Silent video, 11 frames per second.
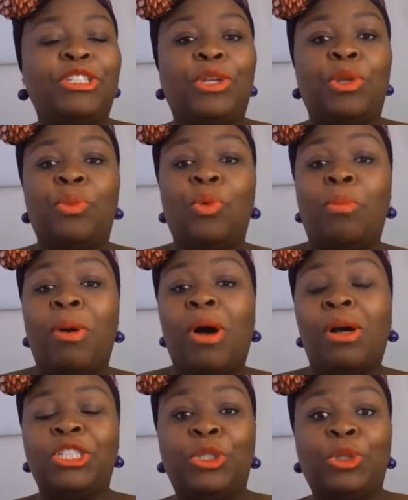So you walk
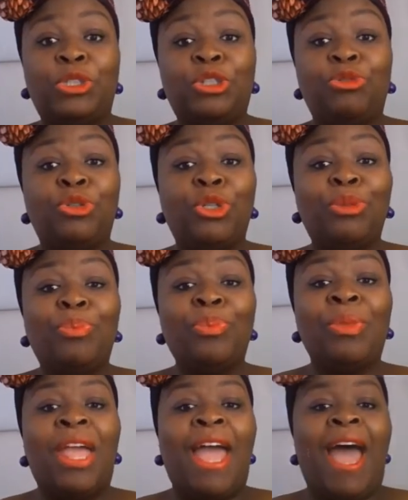past, you go to your room,
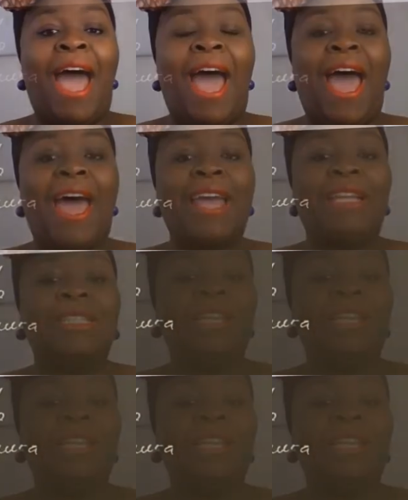and